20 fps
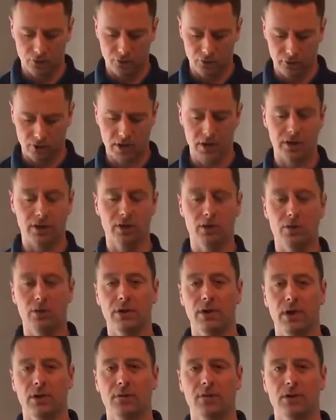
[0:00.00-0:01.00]
really you're going
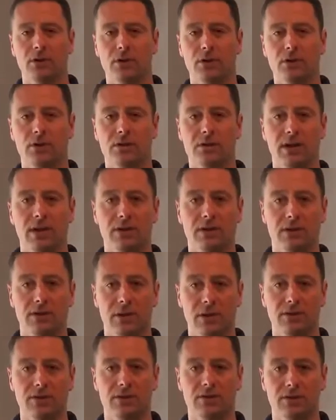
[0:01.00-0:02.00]
to have to contact a
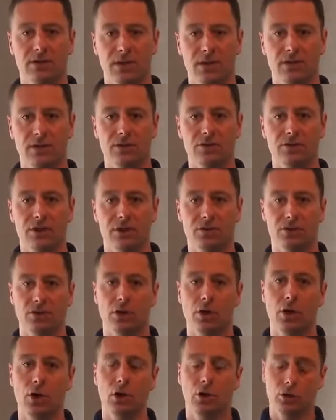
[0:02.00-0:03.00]
registered
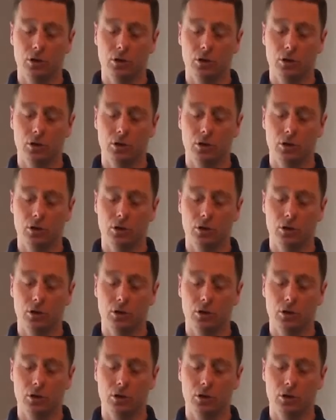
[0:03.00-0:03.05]
electrician.